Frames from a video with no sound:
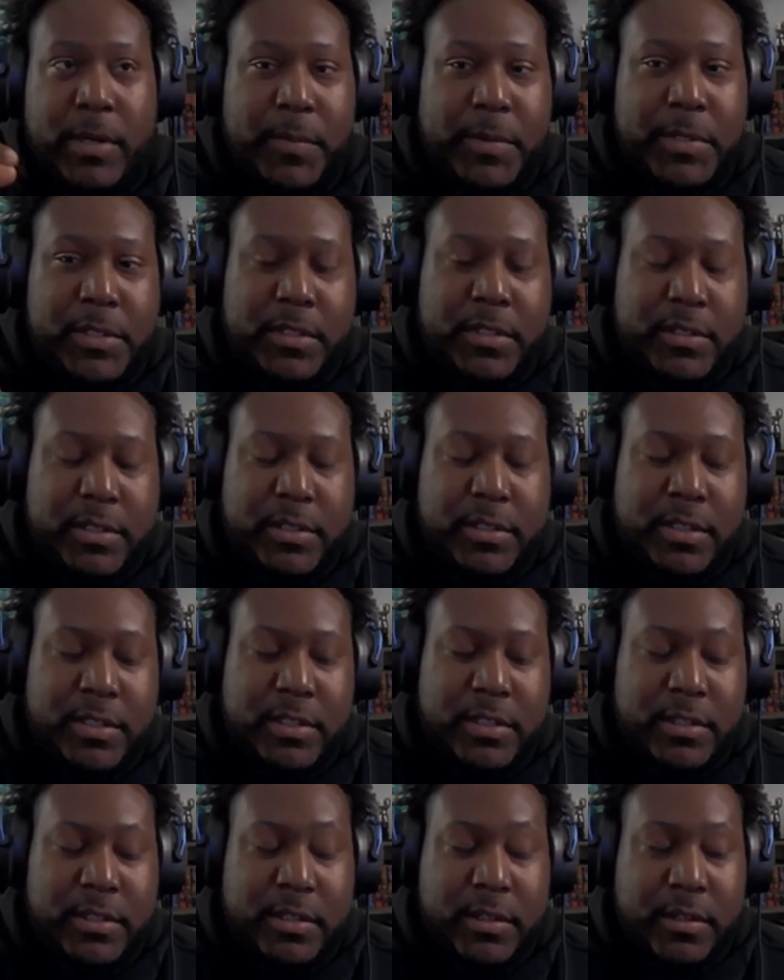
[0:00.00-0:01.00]
episodes this
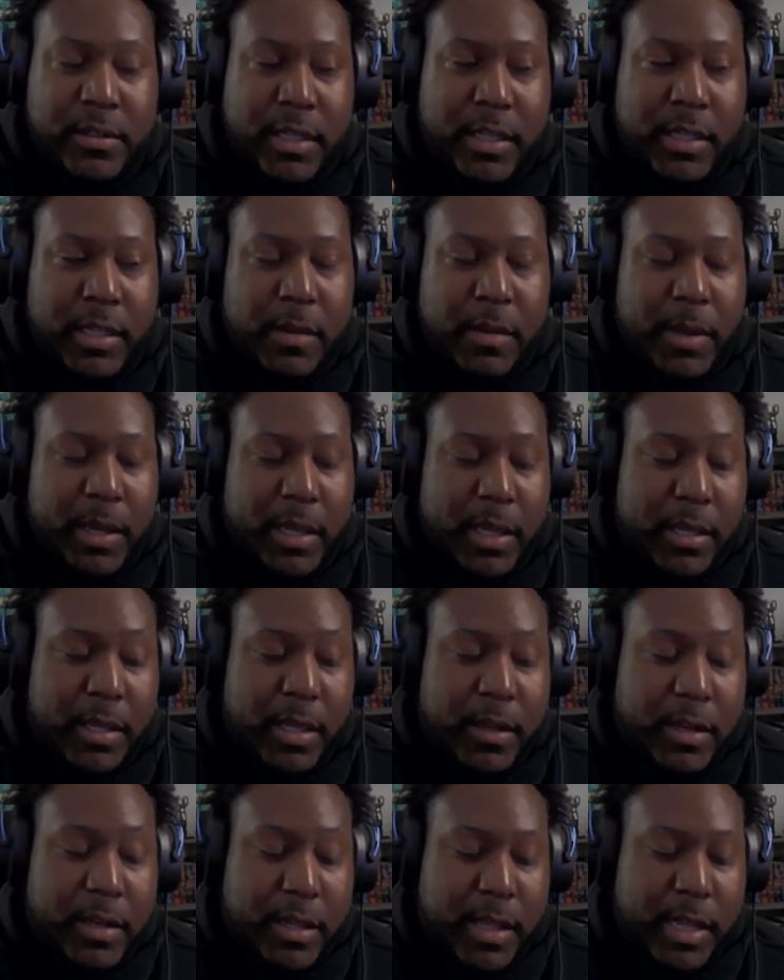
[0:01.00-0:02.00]
season. They came back
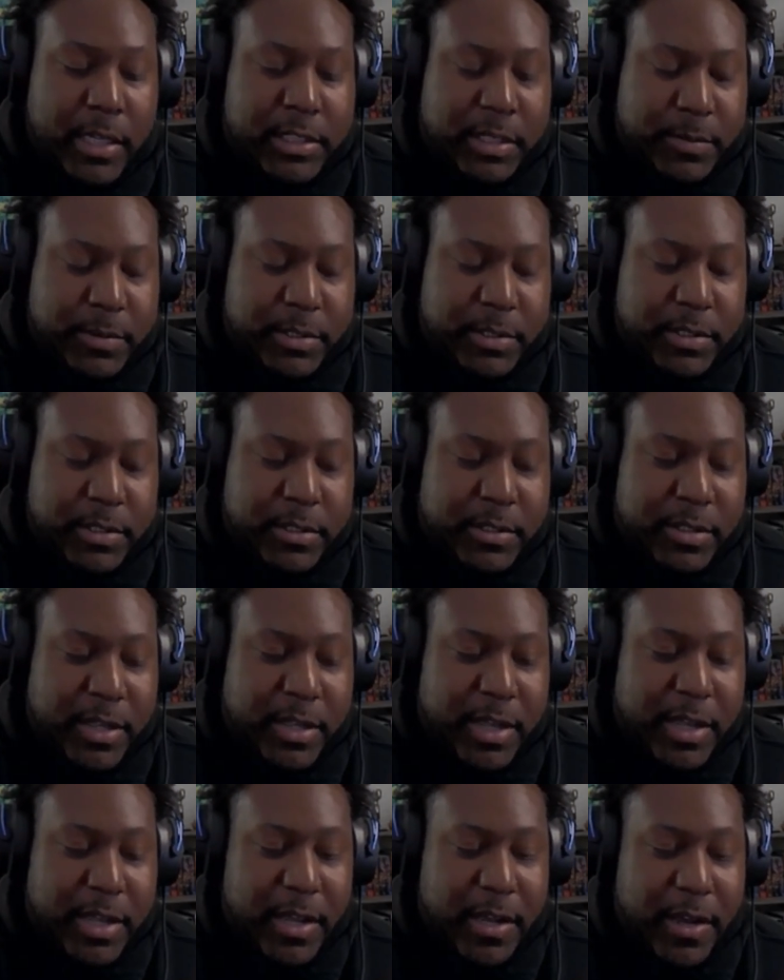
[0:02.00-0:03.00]
again the last episode.
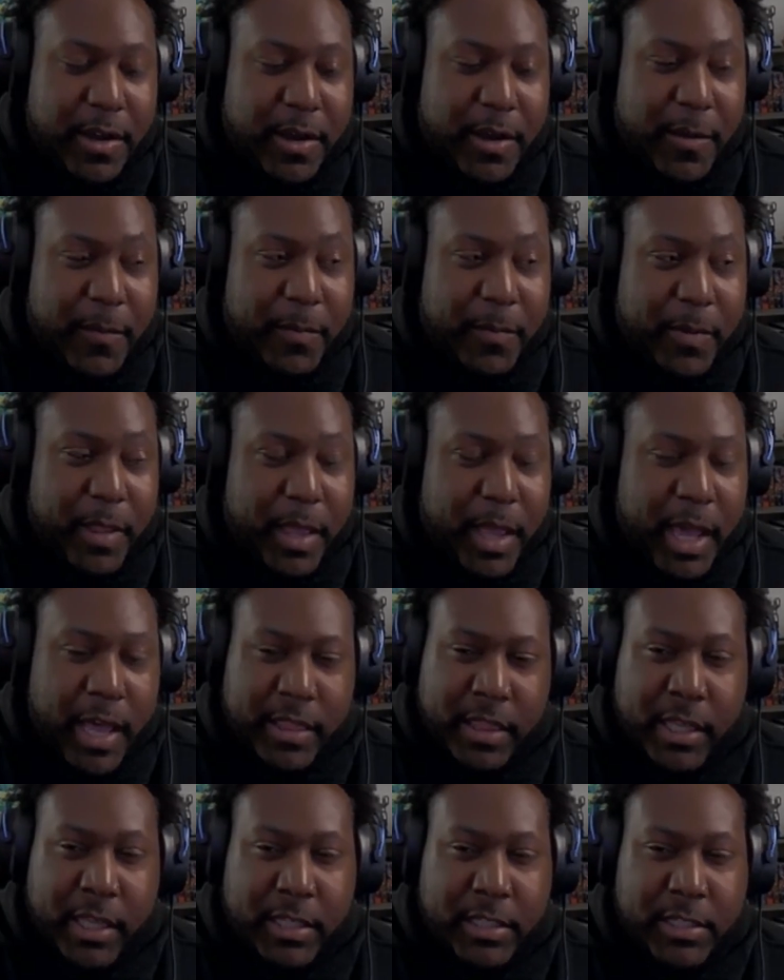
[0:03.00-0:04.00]
I
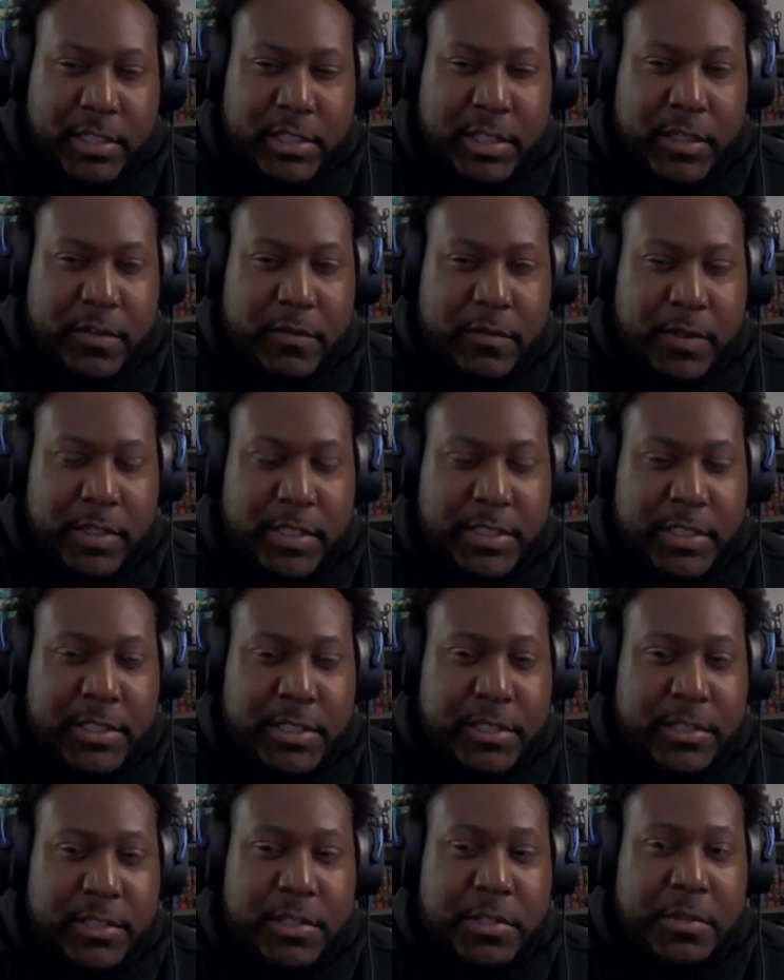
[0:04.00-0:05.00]
think Gen V
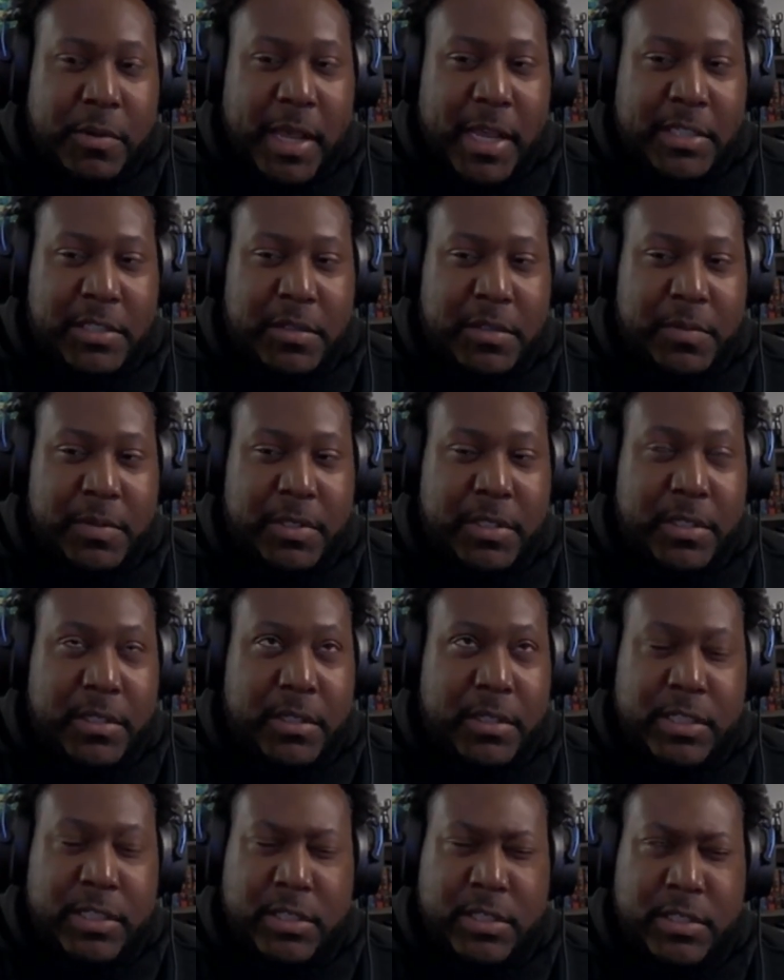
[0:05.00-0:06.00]
season 2
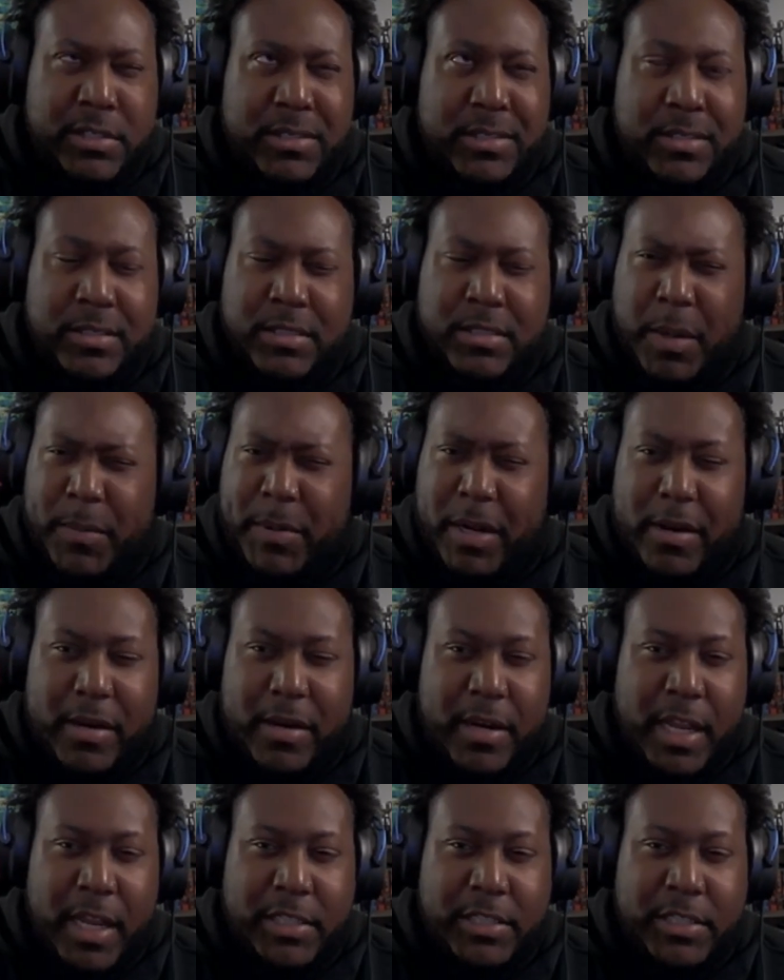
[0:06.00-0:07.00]
is coming out
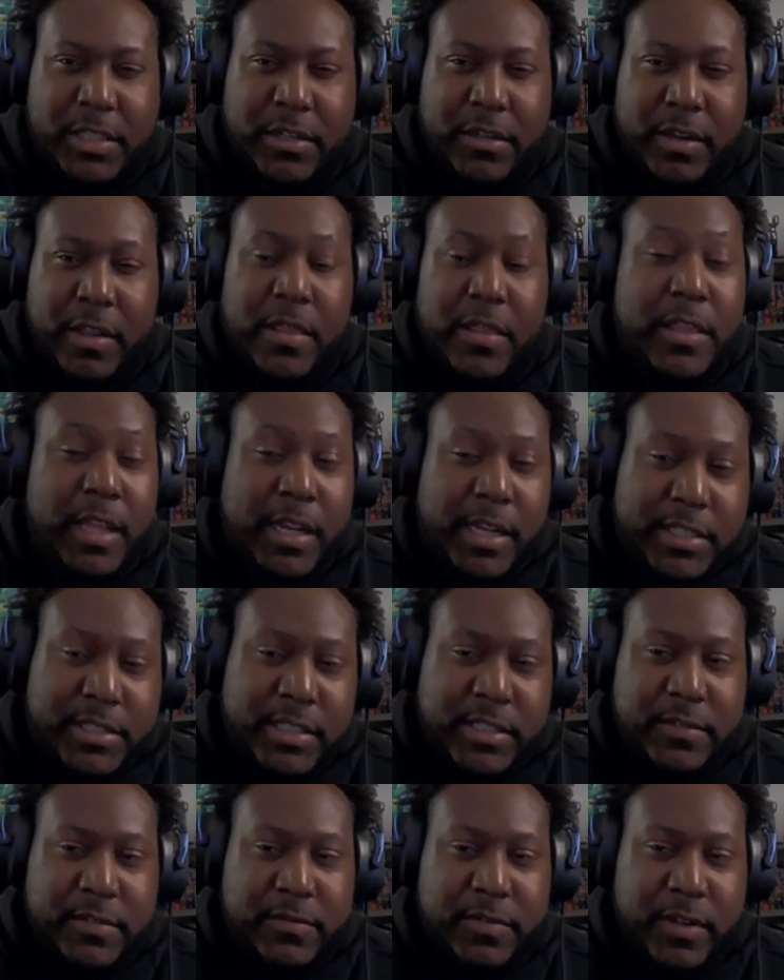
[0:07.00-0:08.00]
next year, and then it's
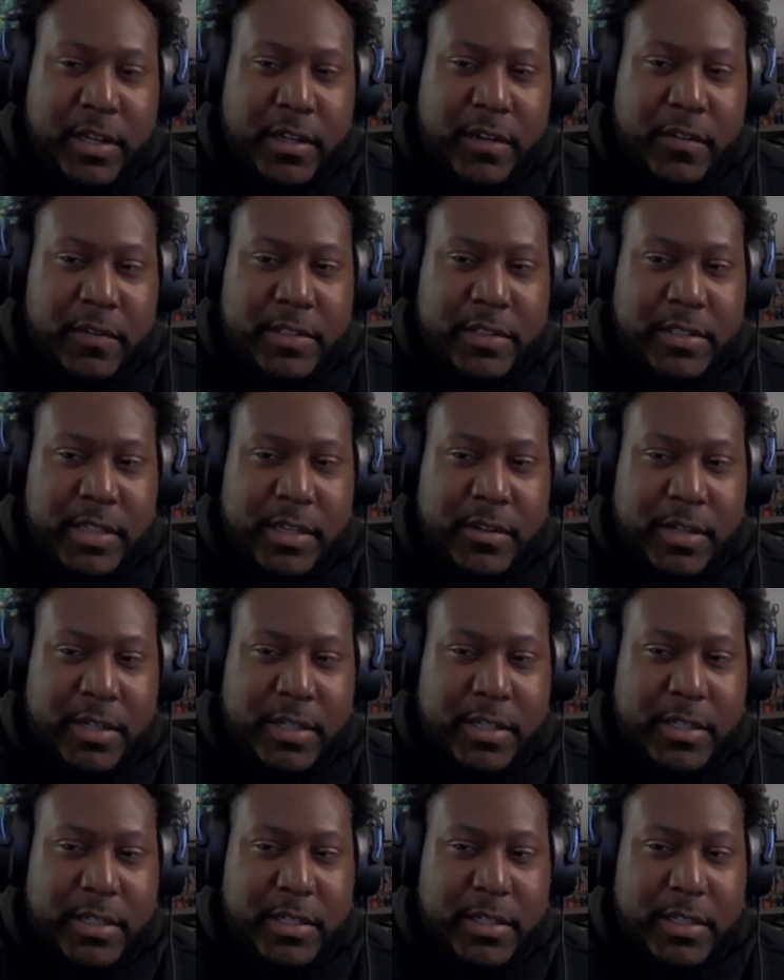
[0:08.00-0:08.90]
season 5. Is that right?